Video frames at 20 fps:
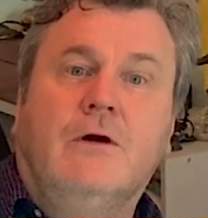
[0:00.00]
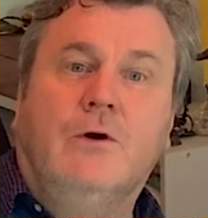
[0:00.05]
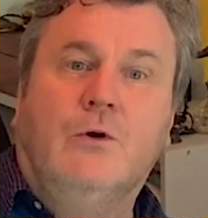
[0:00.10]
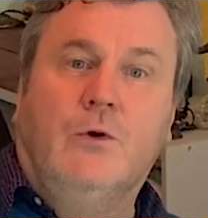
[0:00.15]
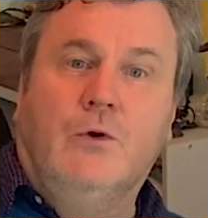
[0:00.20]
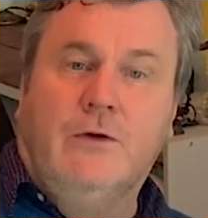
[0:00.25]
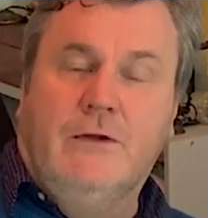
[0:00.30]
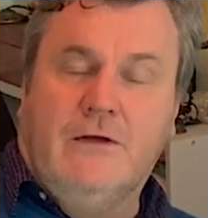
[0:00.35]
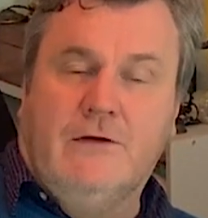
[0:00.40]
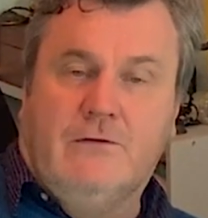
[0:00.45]

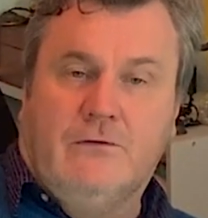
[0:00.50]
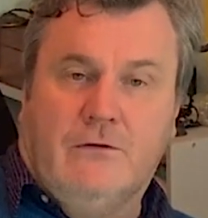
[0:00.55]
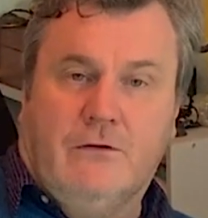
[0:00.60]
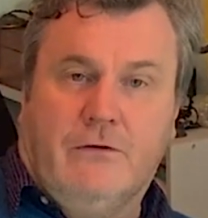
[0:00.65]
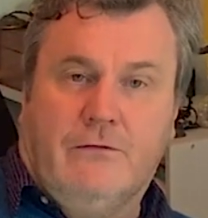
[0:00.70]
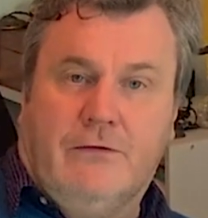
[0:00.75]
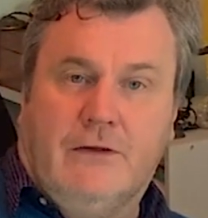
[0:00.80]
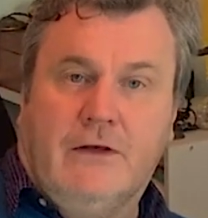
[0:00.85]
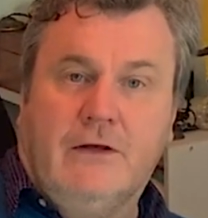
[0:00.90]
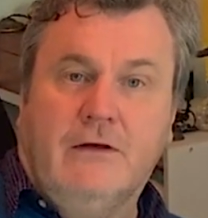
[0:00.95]
All these sort
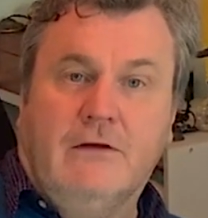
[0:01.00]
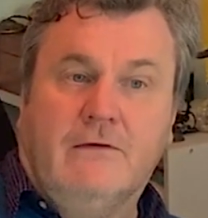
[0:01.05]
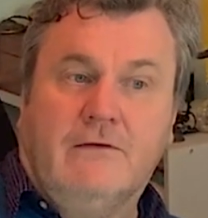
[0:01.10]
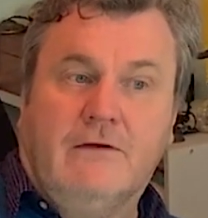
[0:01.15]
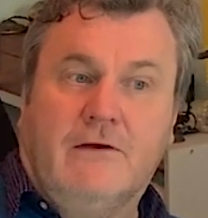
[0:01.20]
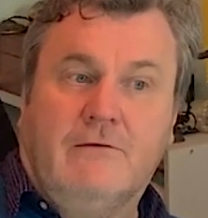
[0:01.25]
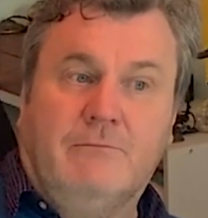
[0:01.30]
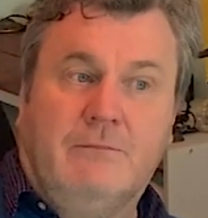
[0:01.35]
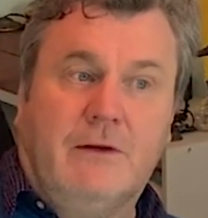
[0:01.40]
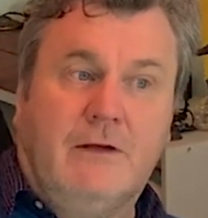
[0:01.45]
of things
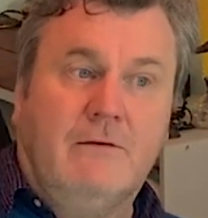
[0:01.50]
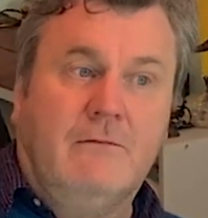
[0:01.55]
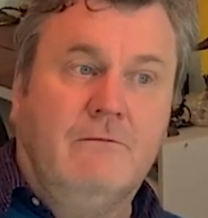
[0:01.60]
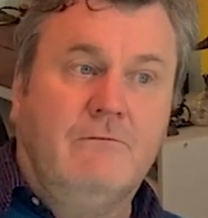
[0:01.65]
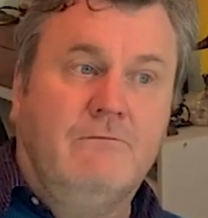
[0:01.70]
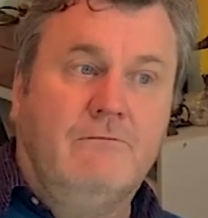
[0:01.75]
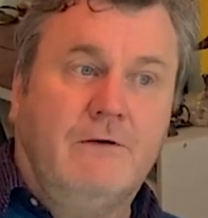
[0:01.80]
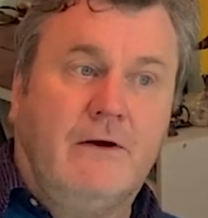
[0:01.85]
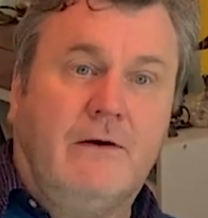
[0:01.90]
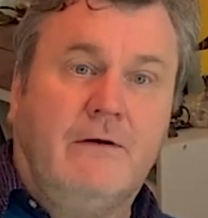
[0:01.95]
have
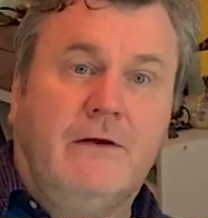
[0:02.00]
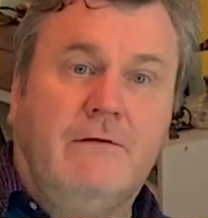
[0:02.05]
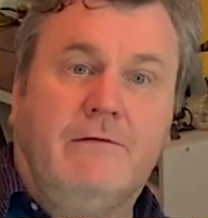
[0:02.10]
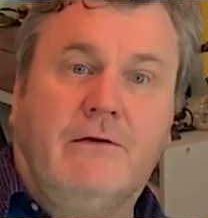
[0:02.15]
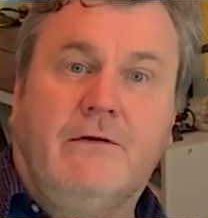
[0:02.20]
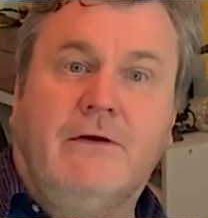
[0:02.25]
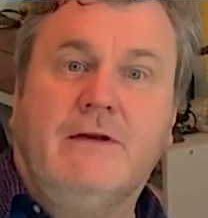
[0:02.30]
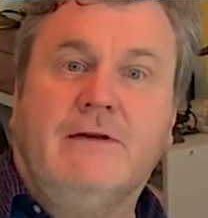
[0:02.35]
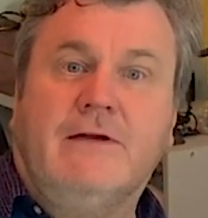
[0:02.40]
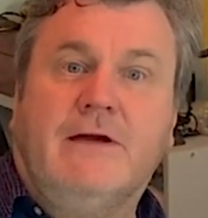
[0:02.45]
been very,
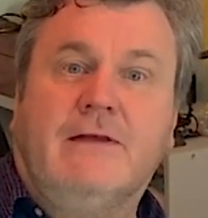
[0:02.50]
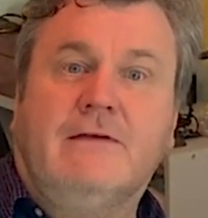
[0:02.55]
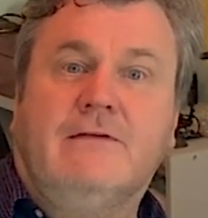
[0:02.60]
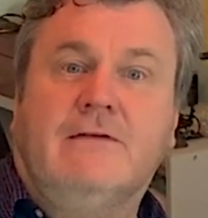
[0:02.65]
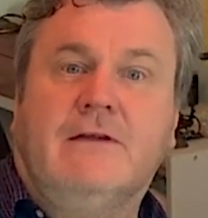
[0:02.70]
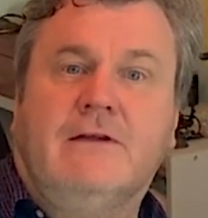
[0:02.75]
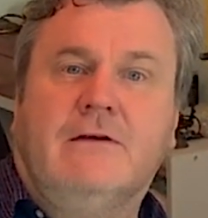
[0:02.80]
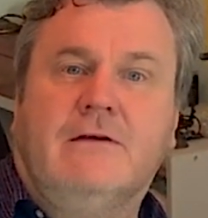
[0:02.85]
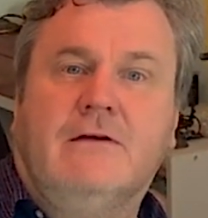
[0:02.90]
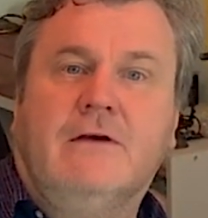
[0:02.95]
very
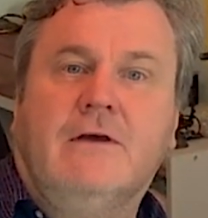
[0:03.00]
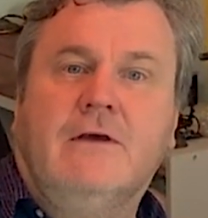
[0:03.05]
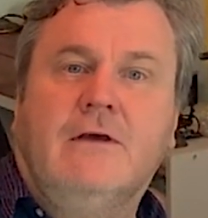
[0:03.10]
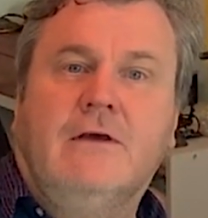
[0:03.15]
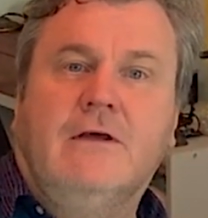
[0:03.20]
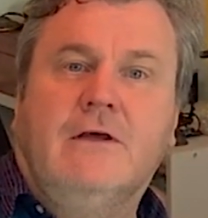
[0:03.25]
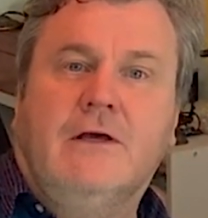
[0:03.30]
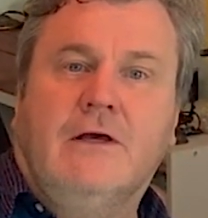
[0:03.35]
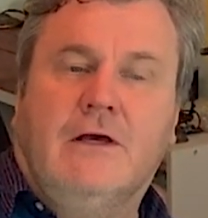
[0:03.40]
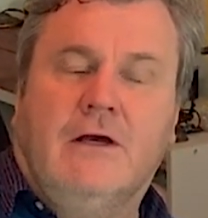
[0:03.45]
tested
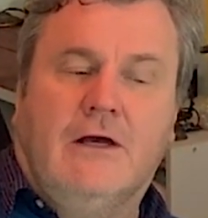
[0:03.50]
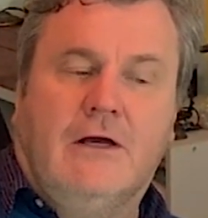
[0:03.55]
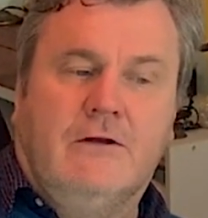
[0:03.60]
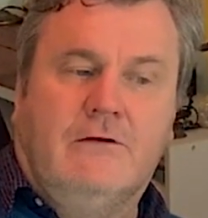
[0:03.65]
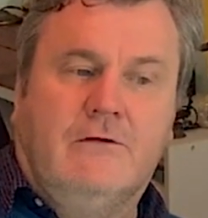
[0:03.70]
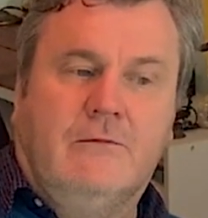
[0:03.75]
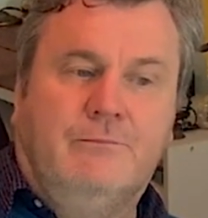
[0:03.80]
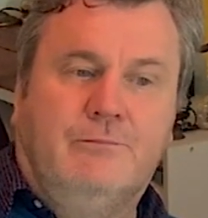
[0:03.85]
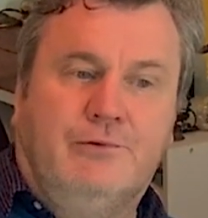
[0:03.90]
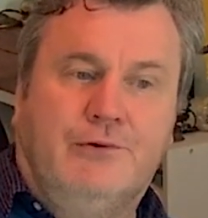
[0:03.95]

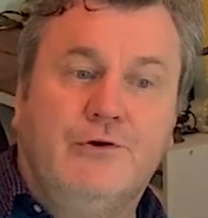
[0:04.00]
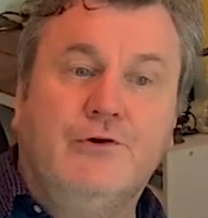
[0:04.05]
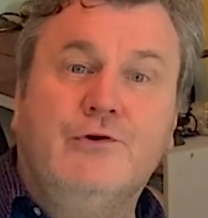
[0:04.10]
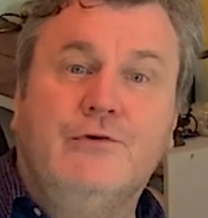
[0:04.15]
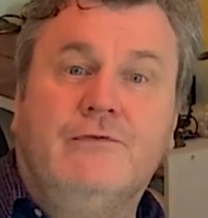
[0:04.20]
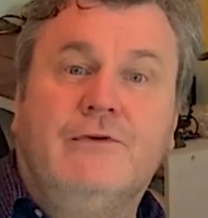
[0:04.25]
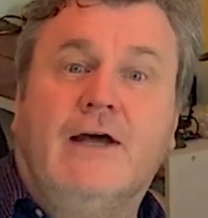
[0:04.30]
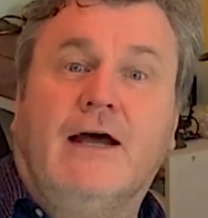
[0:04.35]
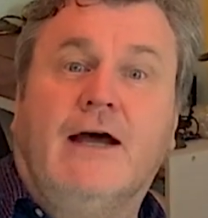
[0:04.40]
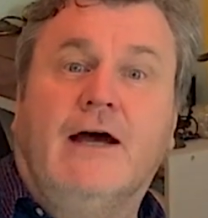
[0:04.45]
to
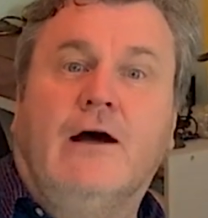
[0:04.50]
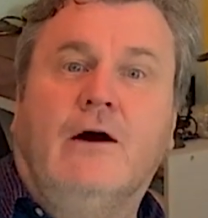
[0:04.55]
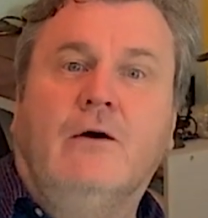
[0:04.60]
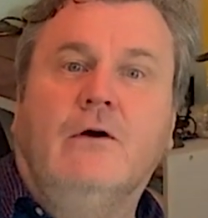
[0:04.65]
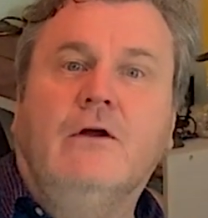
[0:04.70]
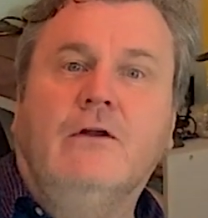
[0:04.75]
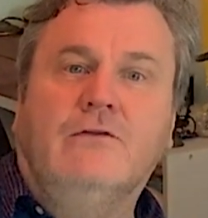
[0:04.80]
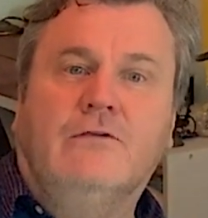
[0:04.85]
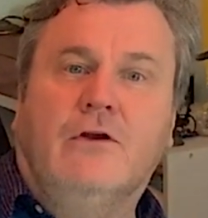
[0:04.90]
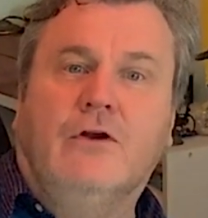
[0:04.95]
prove
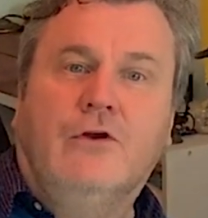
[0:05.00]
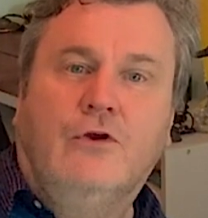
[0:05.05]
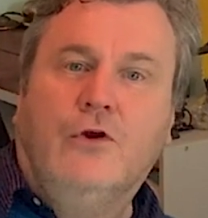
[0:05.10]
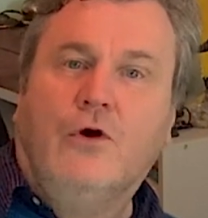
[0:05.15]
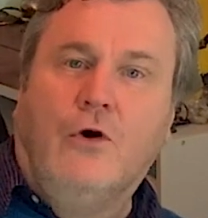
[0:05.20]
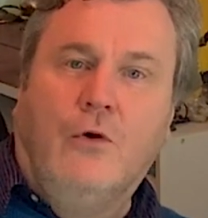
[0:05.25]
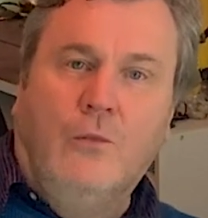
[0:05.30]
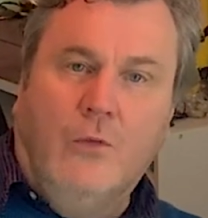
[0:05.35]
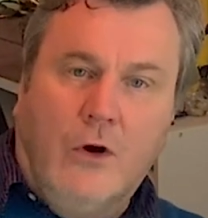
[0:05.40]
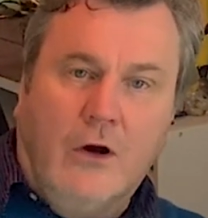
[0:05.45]
now to
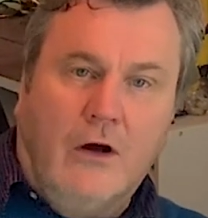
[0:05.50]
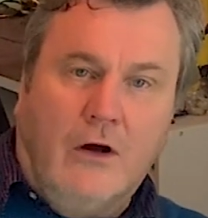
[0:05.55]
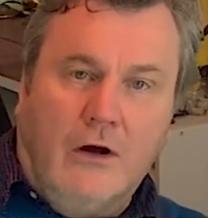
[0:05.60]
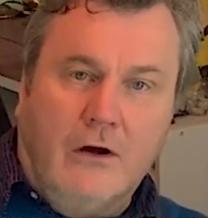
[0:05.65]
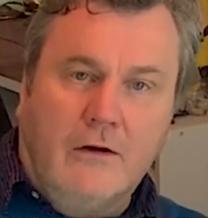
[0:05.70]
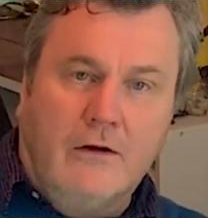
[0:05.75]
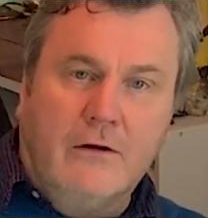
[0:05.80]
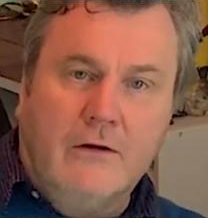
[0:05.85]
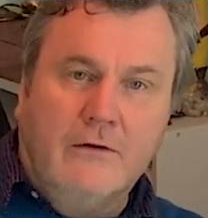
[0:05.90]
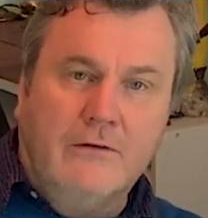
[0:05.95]
not
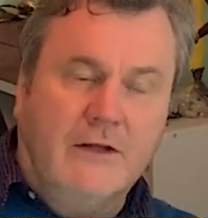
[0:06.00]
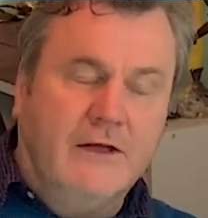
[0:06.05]
work.